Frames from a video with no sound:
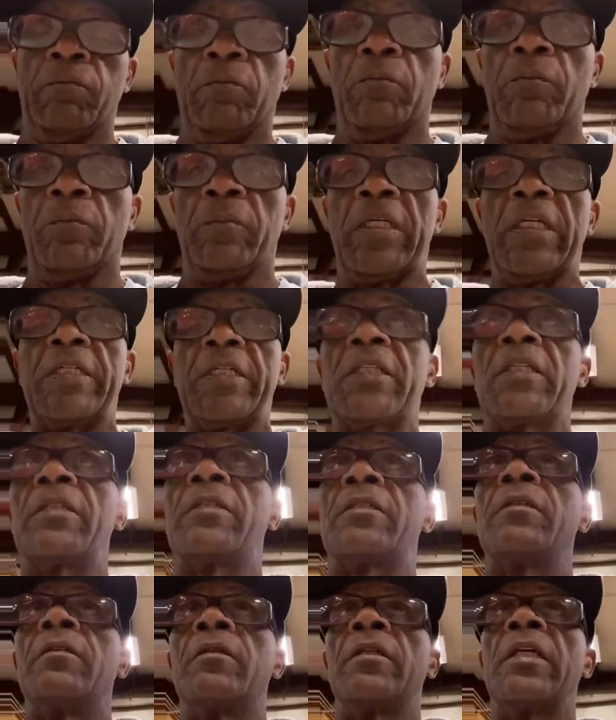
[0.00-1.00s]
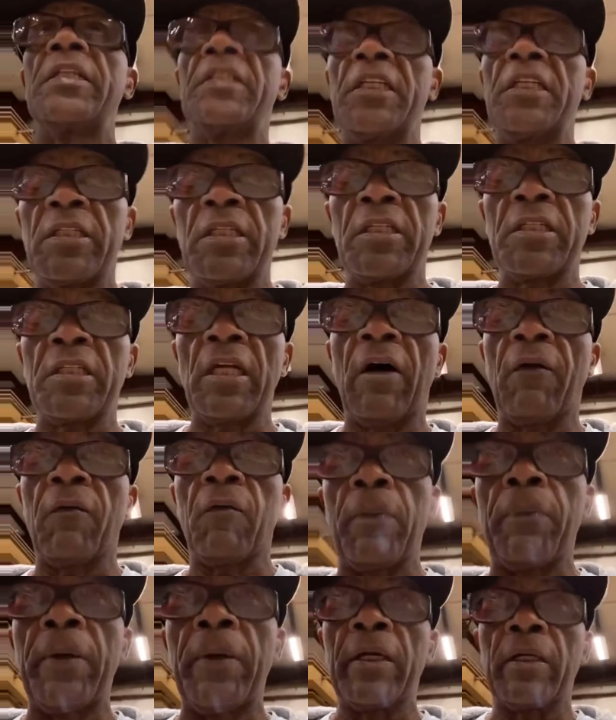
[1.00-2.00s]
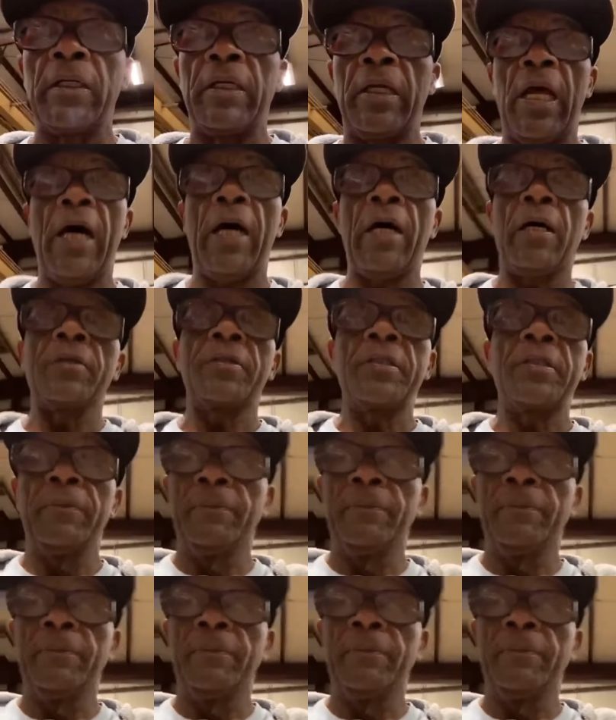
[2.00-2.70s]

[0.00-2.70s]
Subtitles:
This is the stuff we build in house.